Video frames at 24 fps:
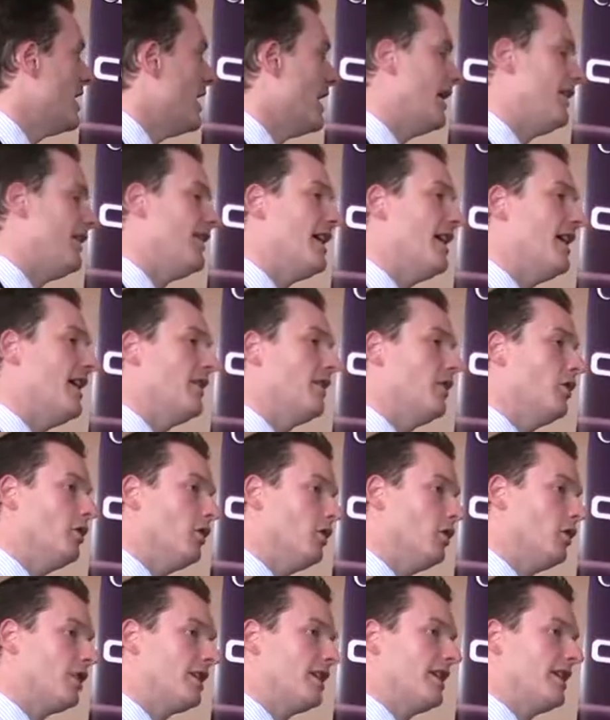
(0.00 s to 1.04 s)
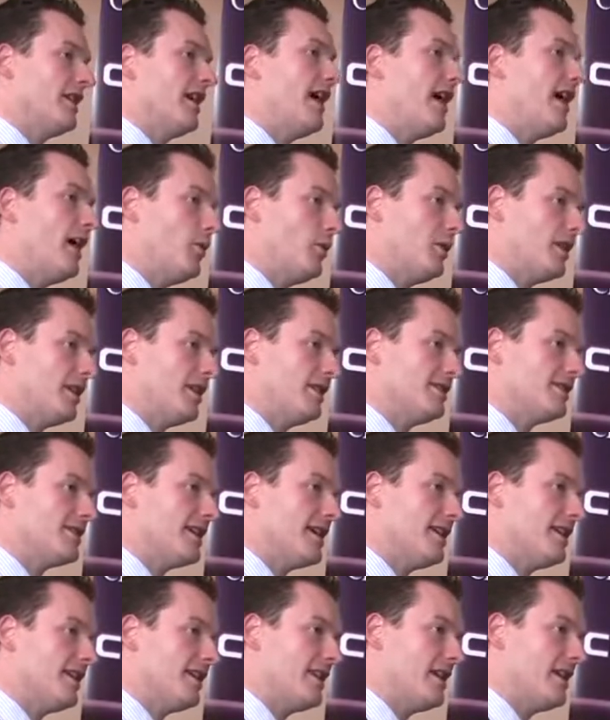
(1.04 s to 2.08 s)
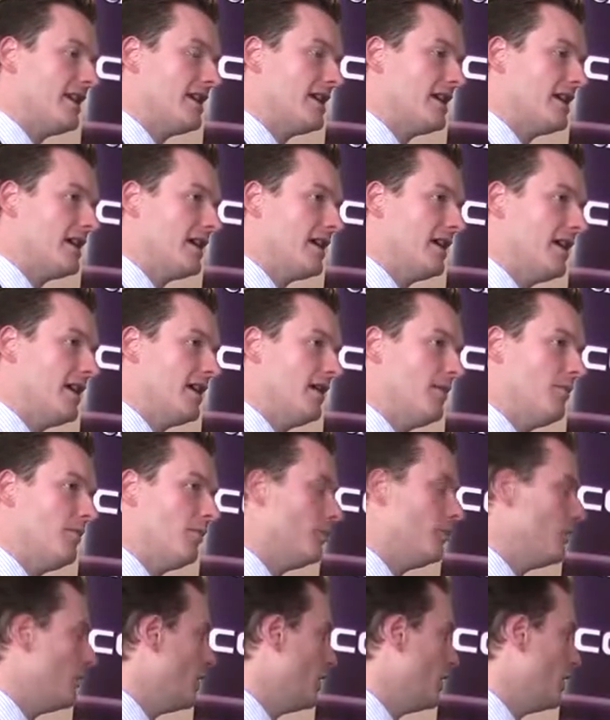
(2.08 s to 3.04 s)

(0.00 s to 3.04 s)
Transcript: And then looking at how we can take the, um,